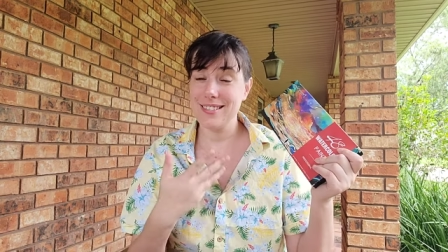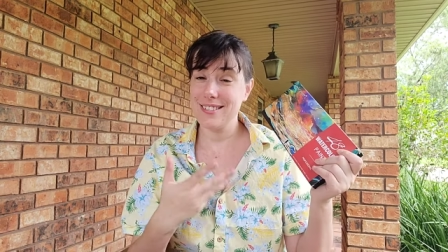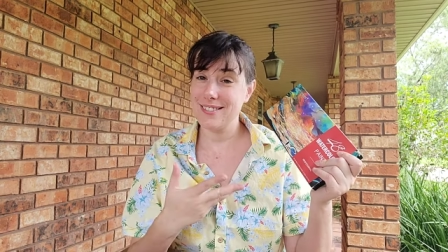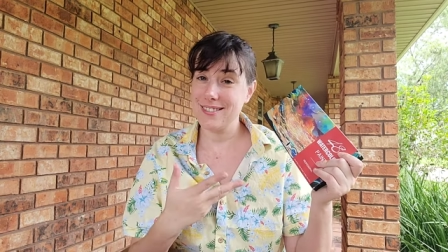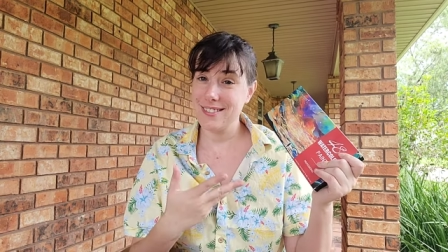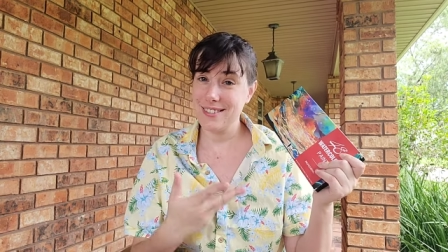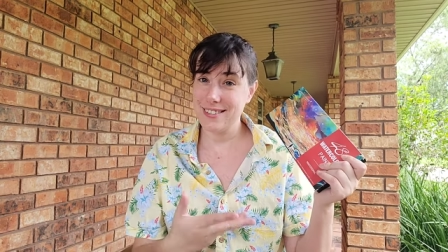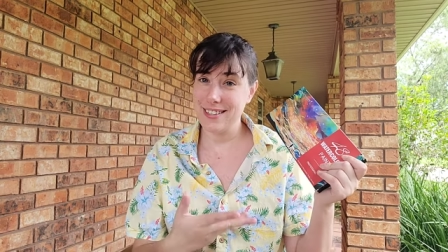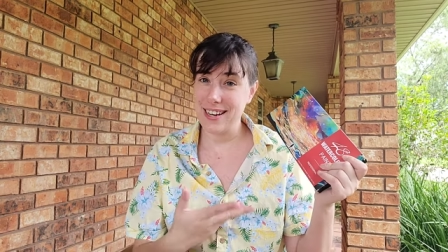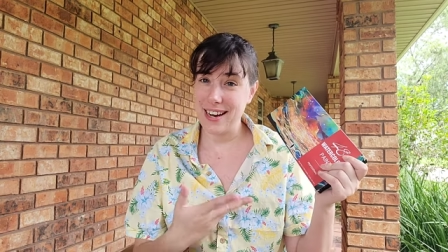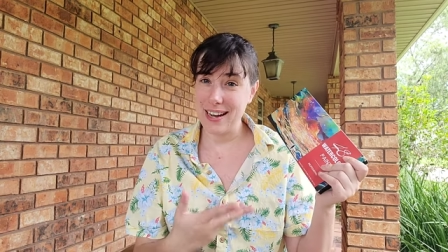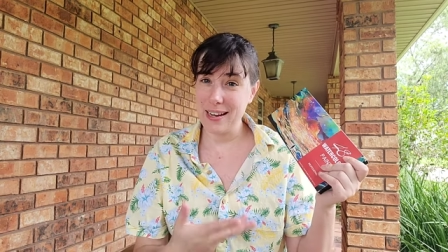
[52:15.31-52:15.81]
These
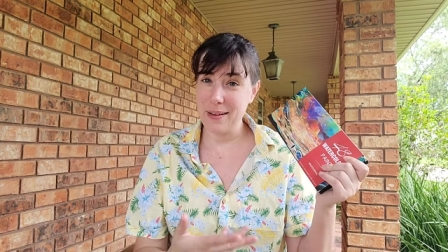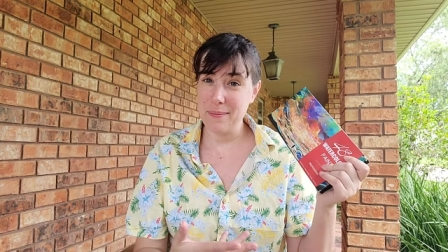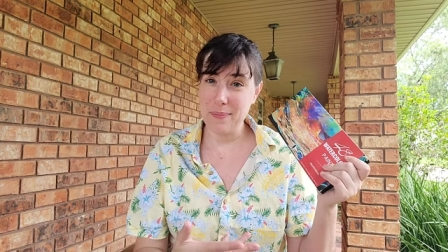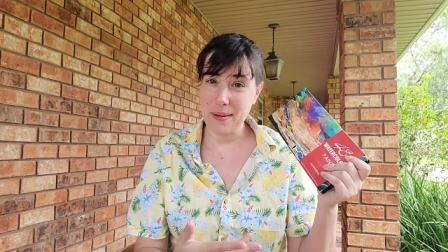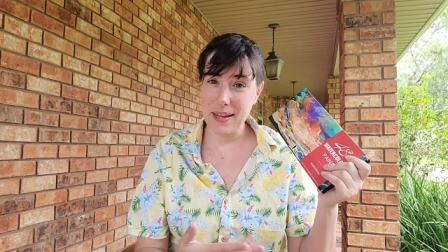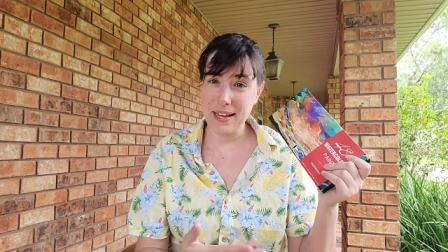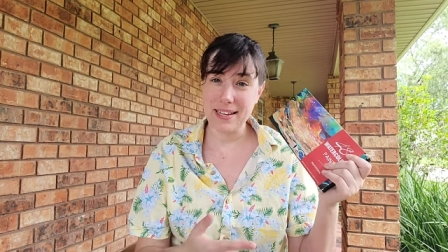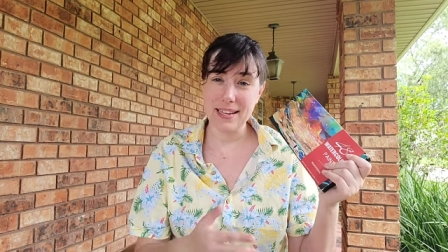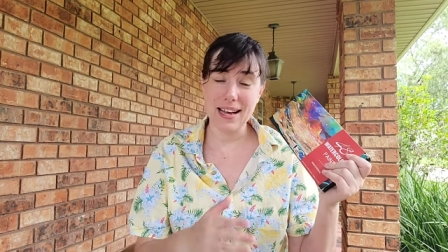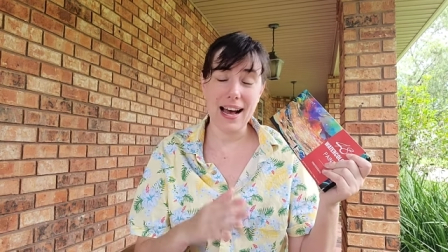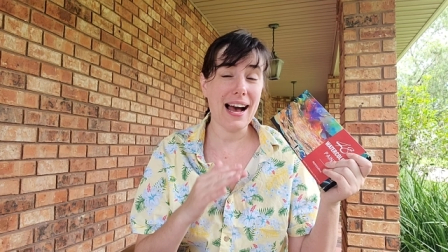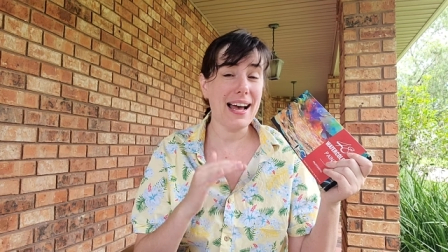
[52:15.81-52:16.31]
are
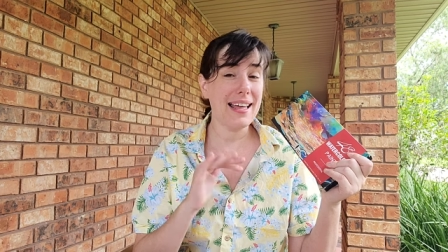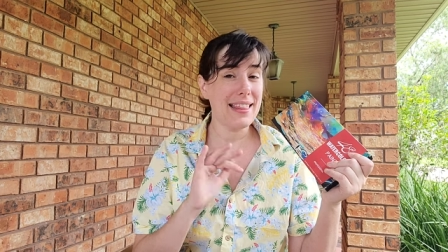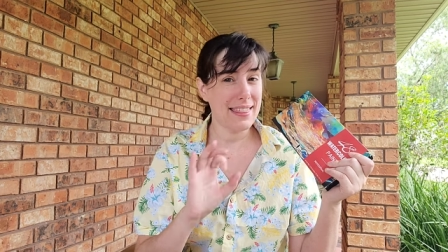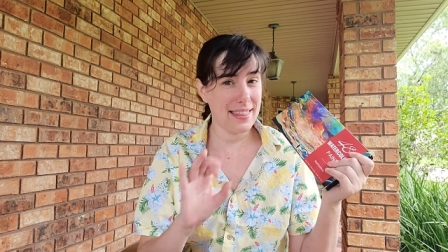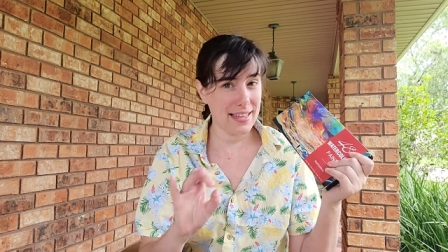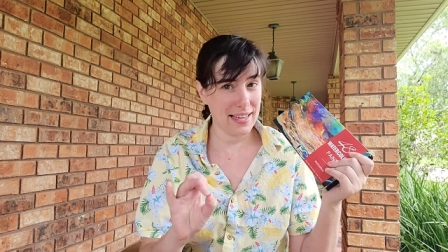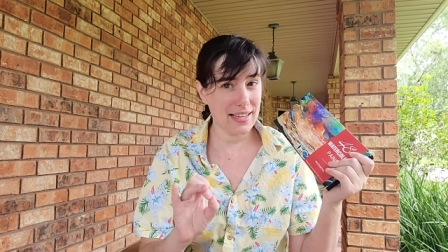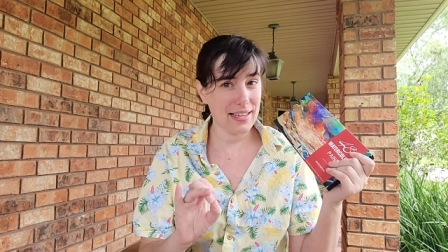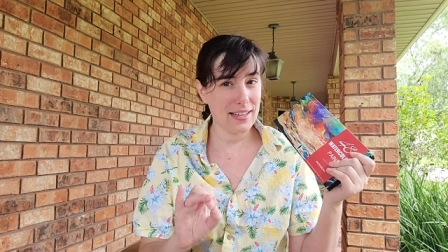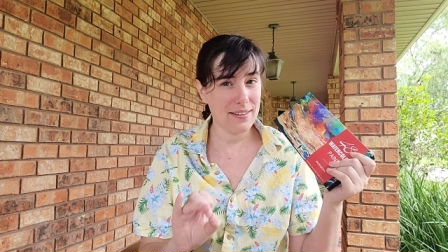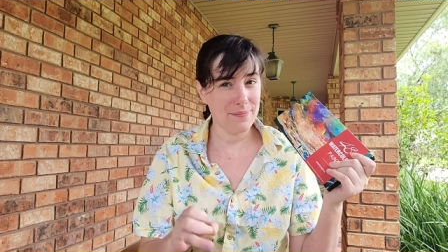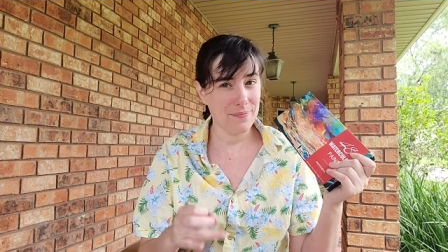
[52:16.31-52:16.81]
dye-based, I
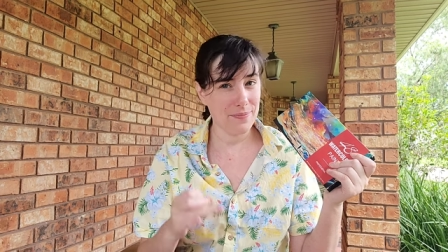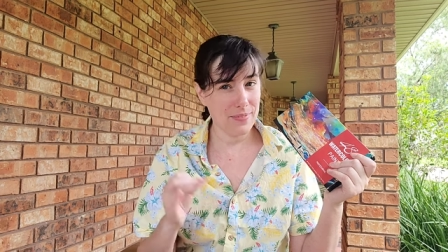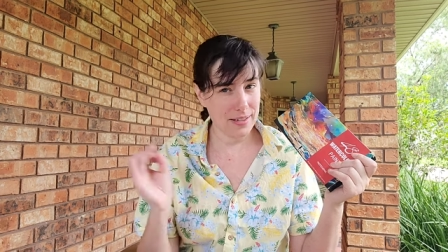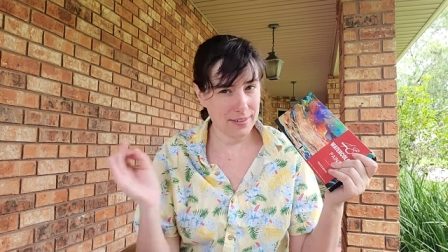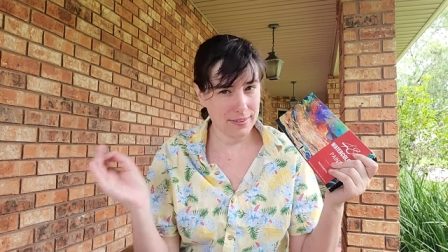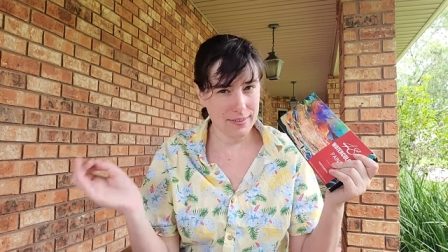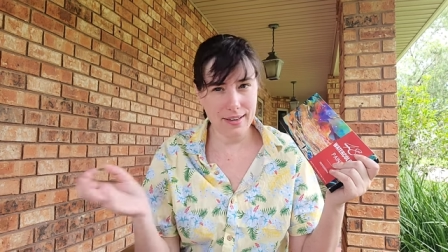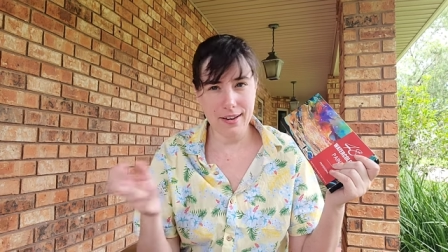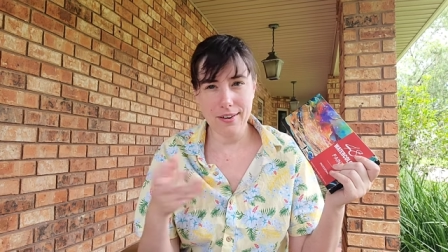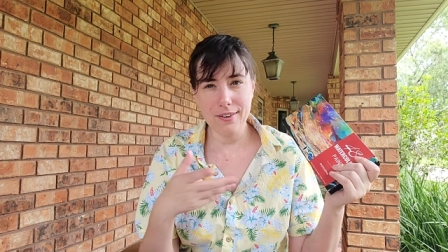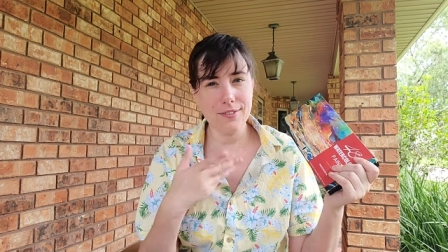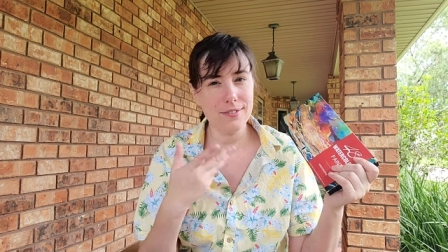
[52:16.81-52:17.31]
think.
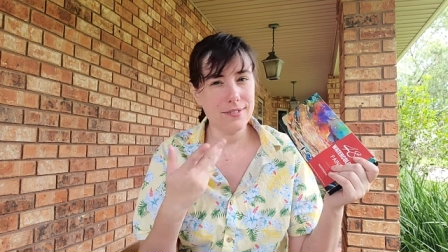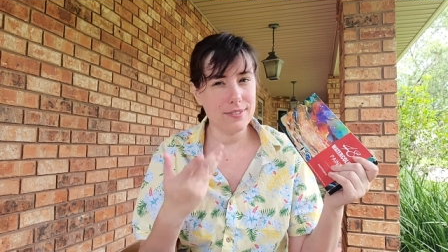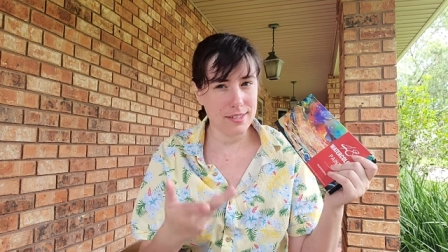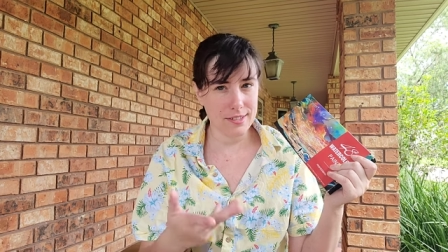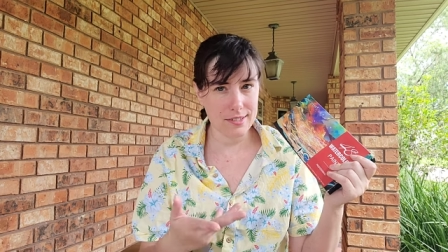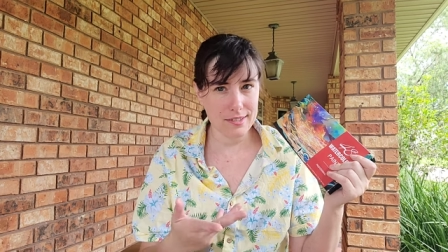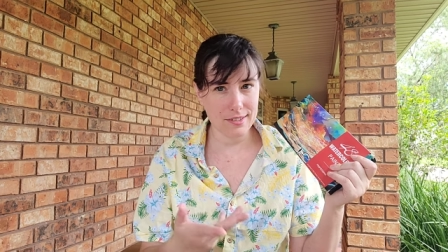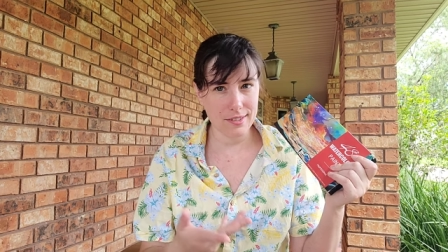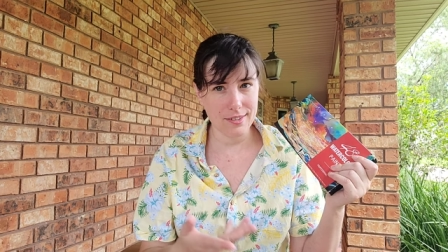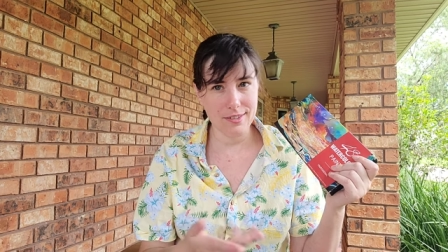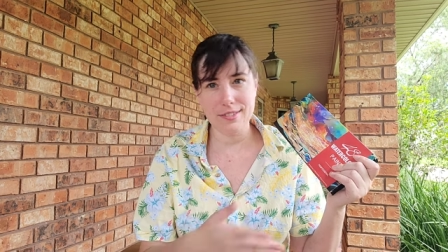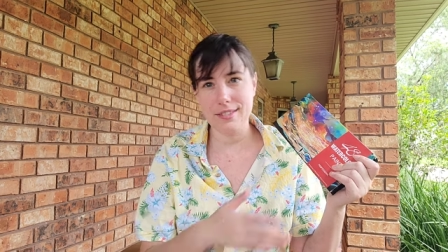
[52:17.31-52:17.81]
They don't
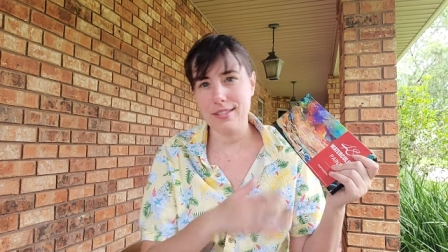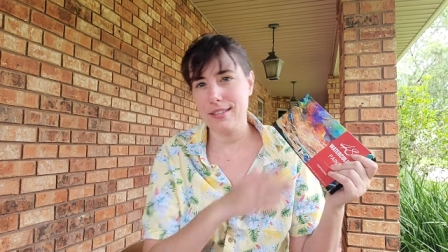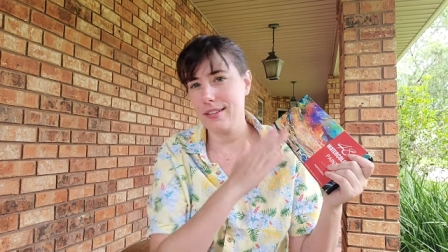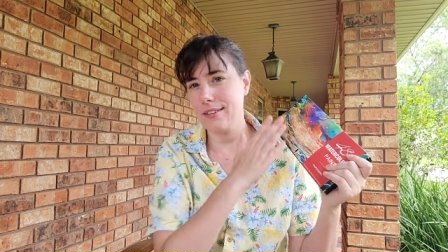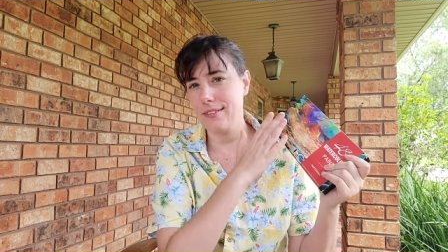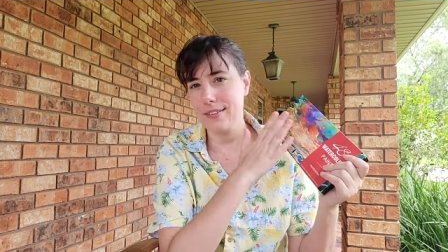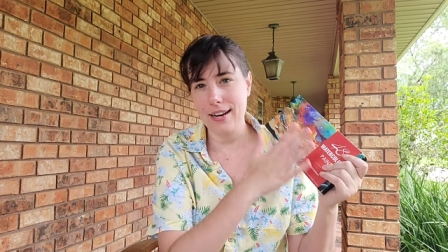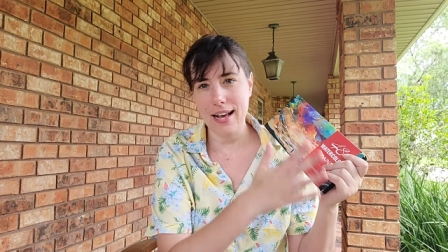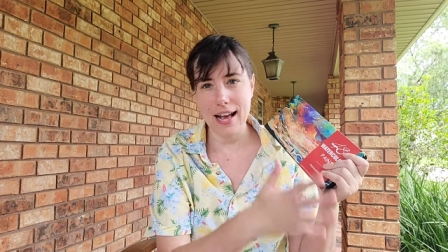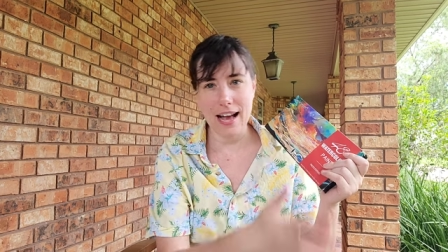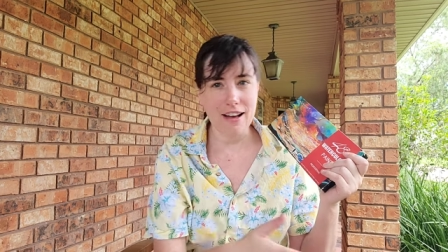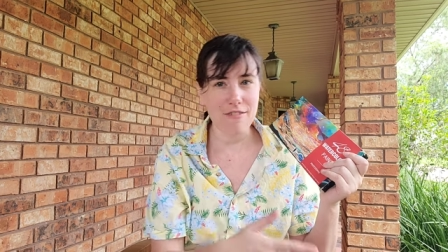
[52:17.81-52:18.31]
disclose it. They're in